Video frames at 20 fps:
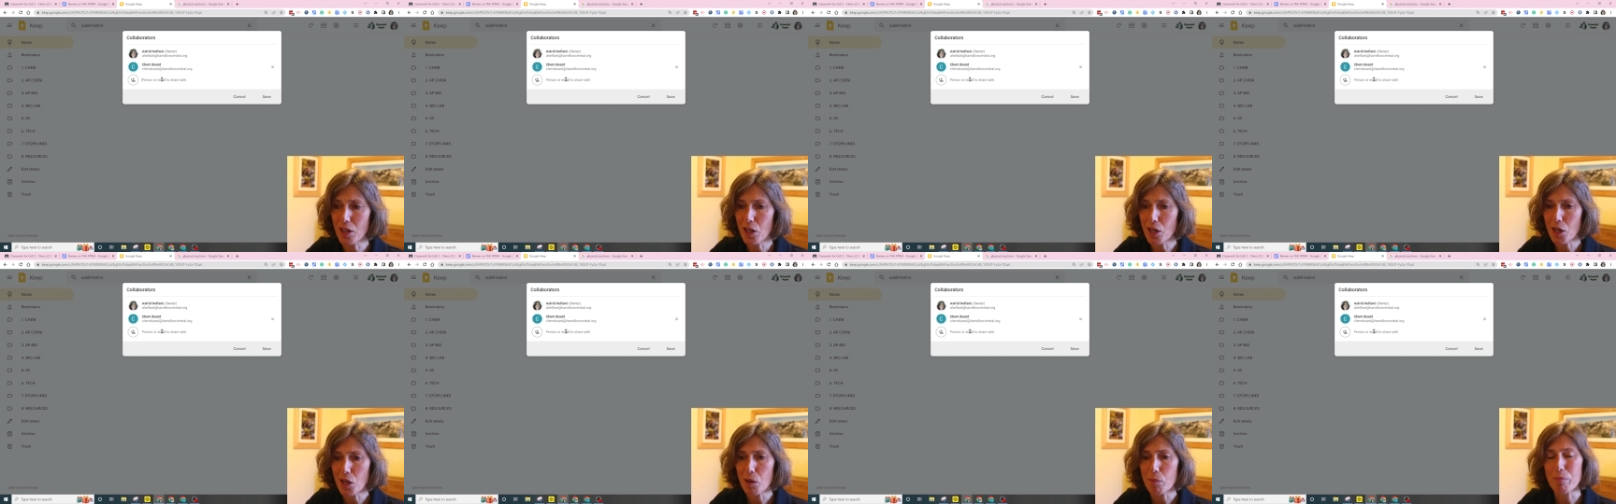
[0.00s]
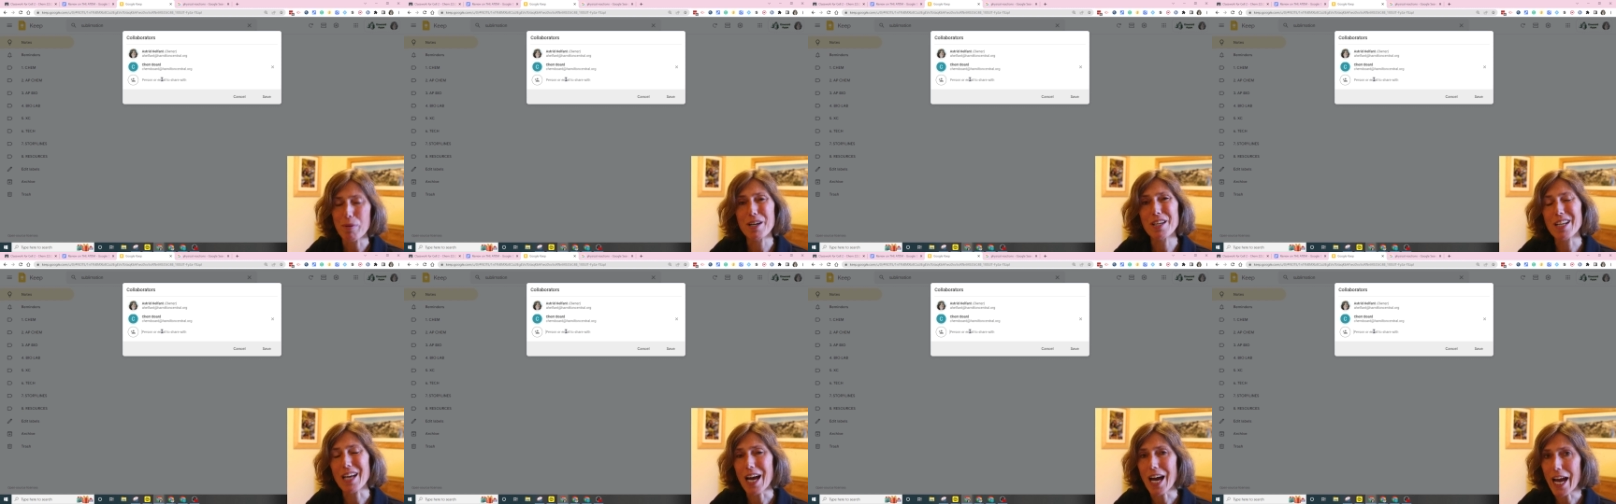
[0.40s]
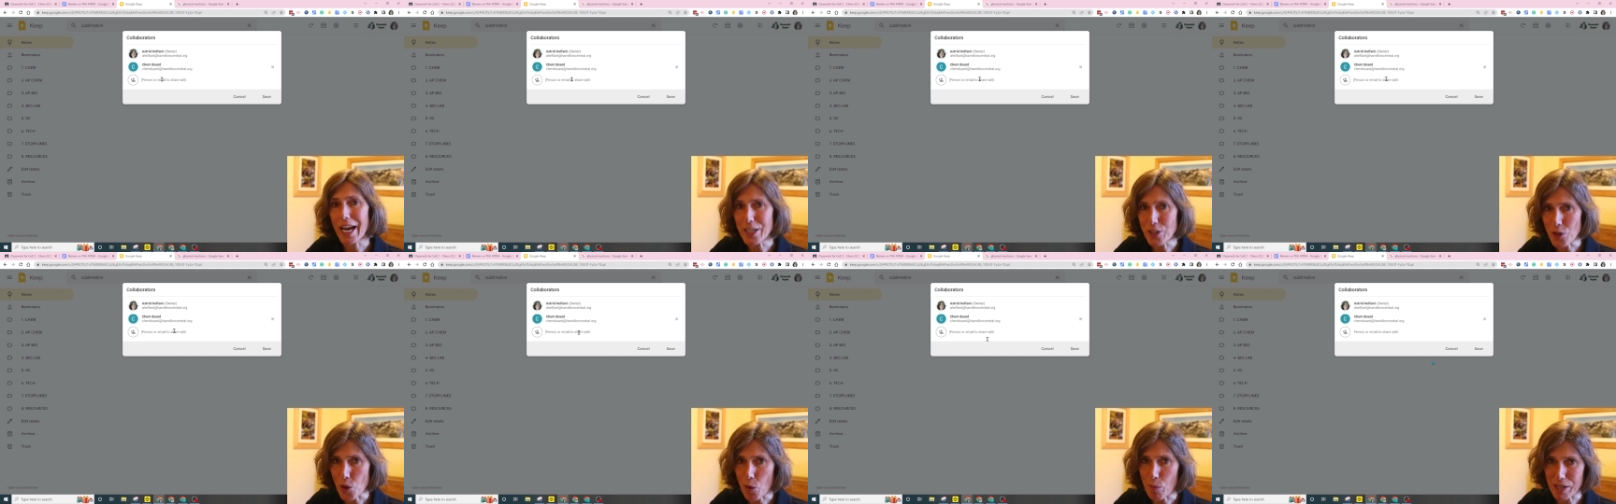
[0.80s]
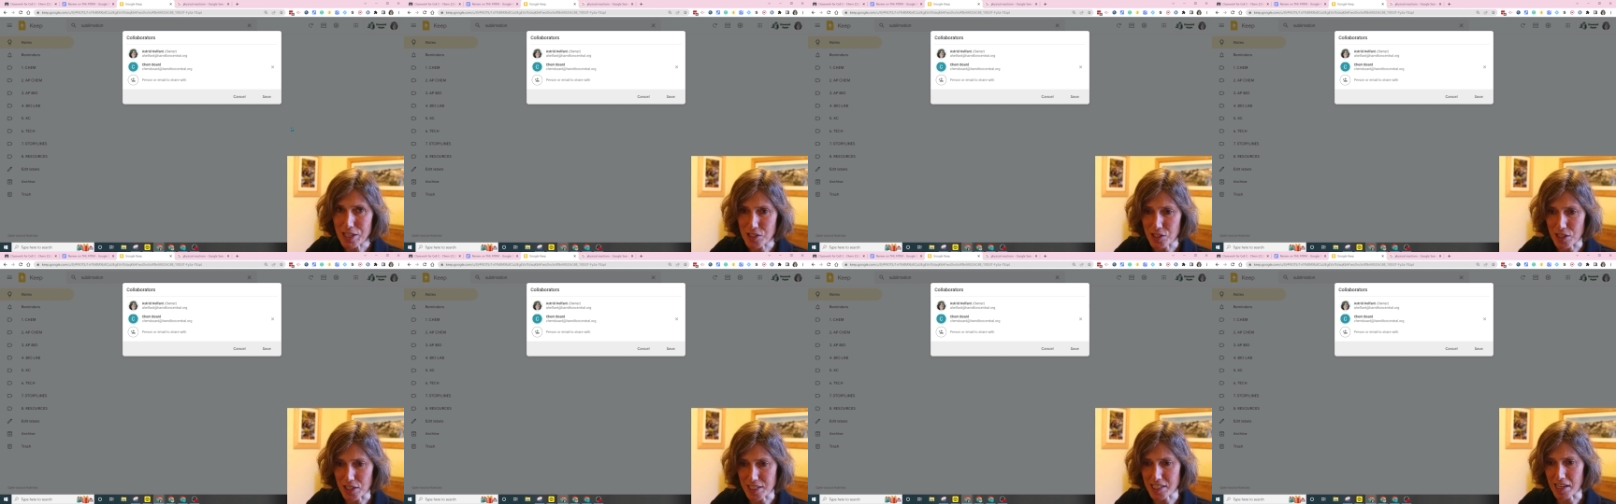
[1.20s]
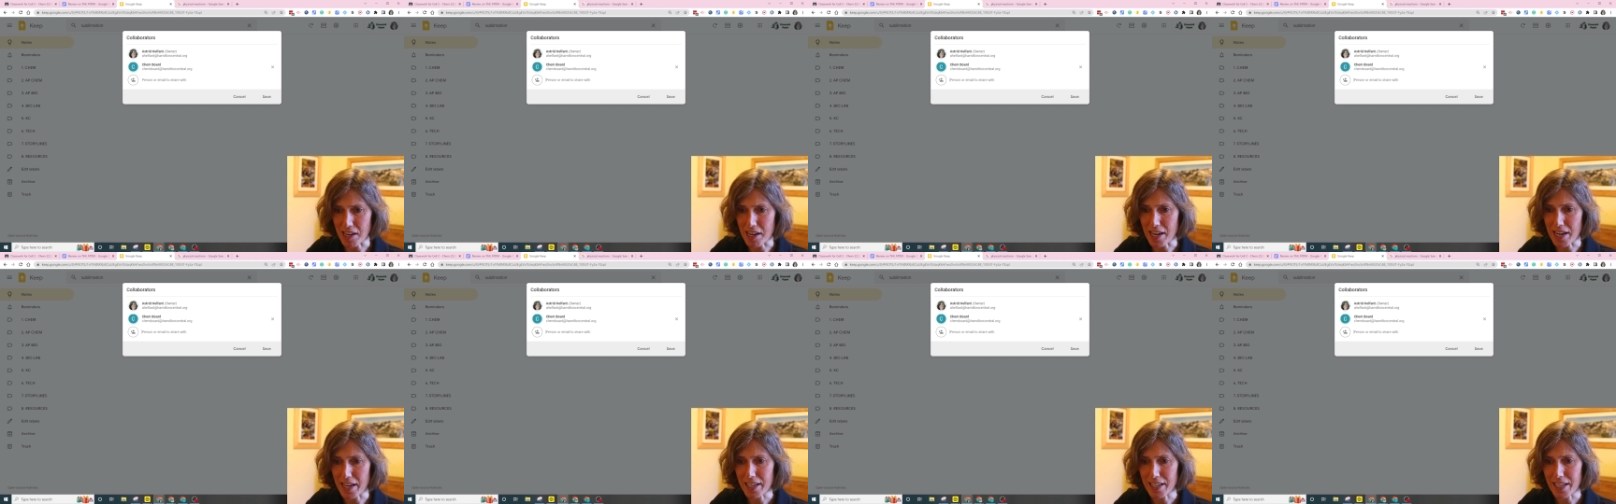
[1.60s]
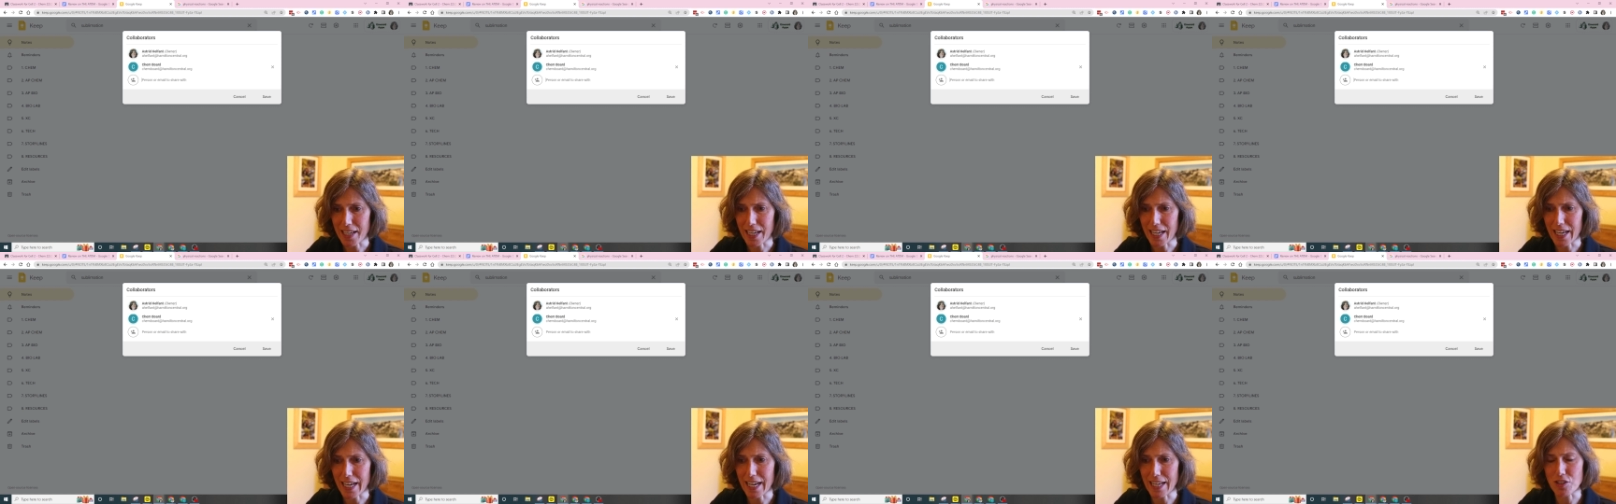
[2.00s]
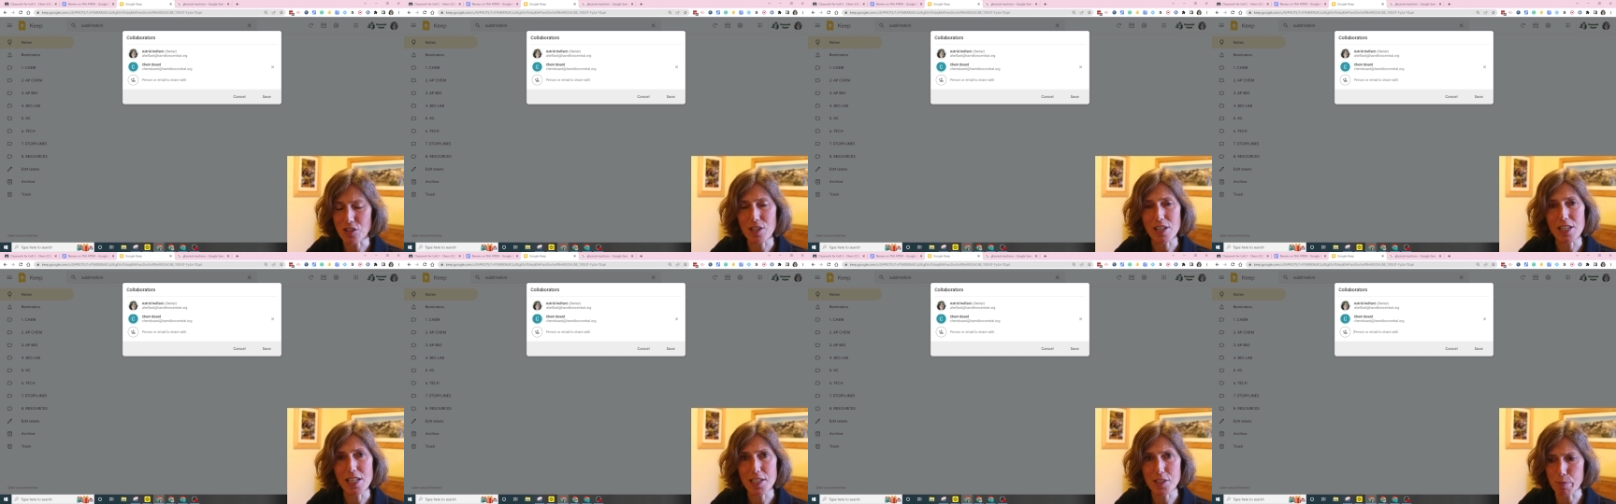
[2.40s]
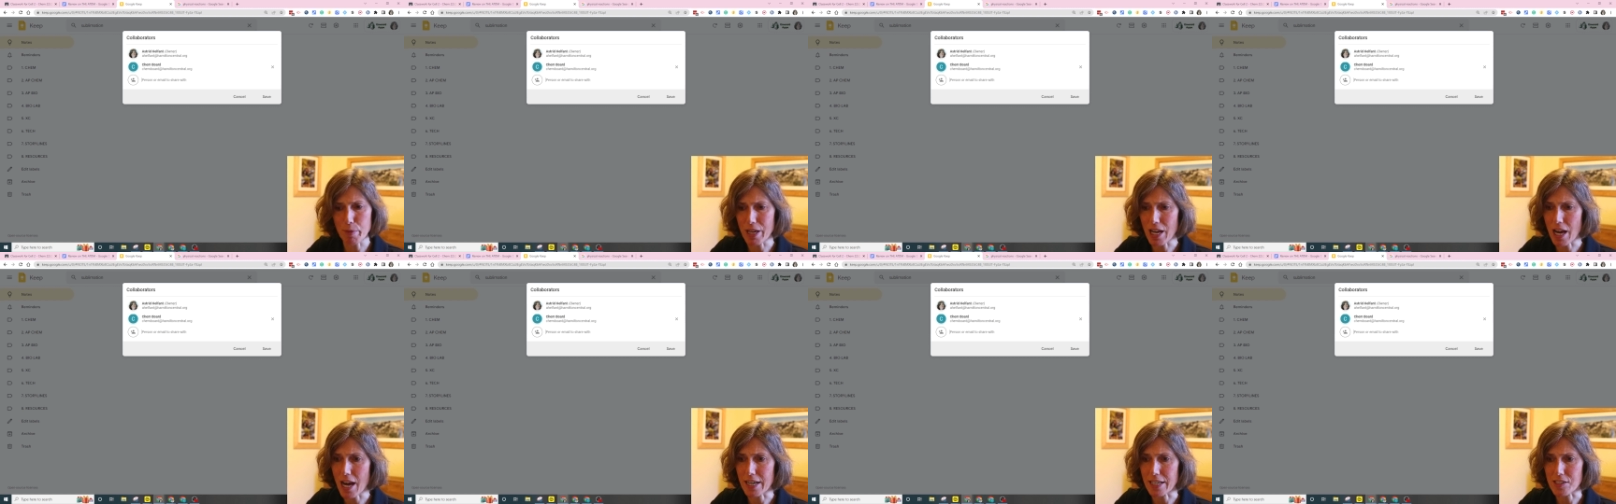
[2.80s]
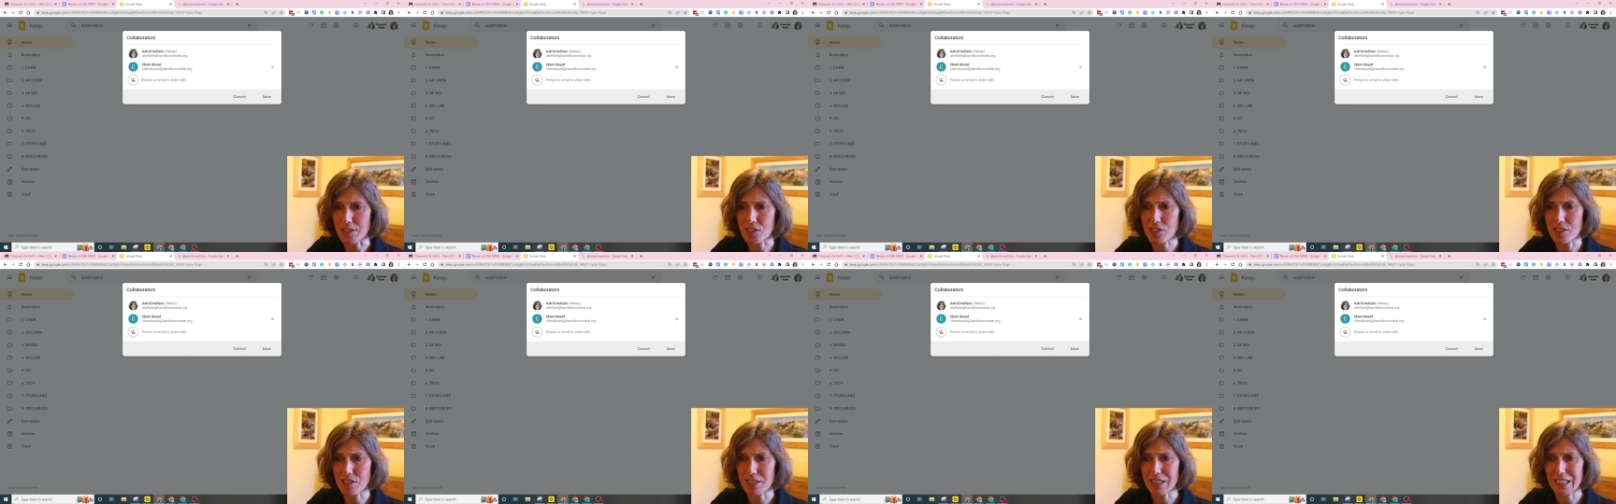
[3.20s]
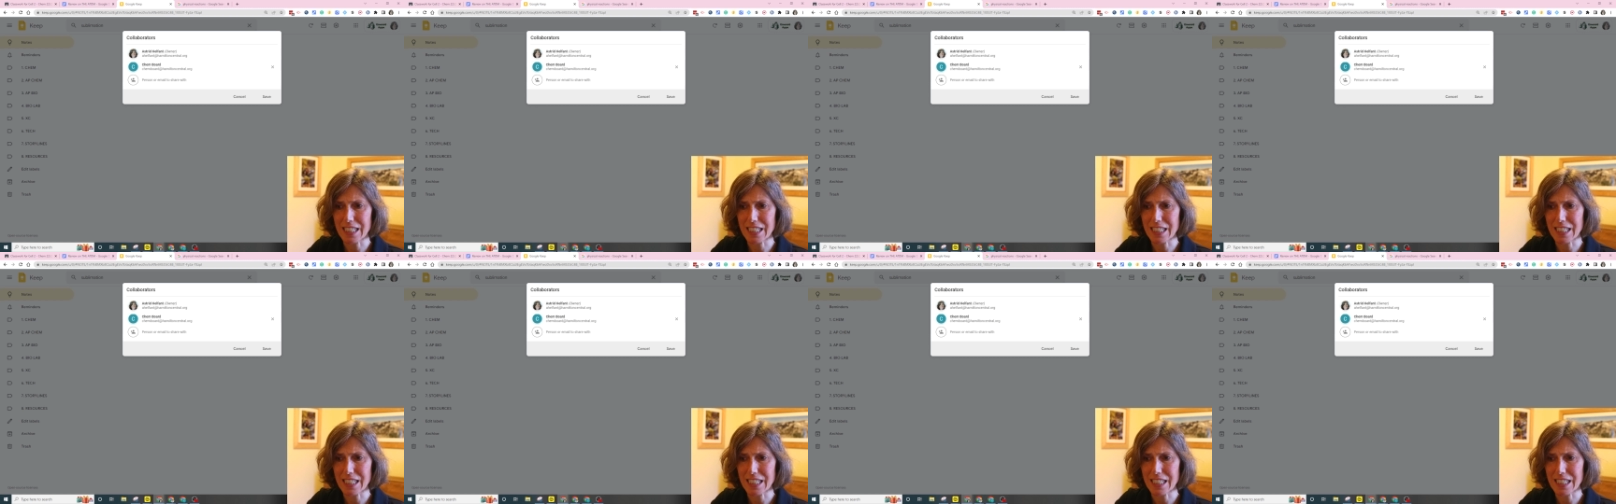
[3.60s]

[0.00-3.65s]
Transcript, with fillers: But I know my son Sky, and let's be honest,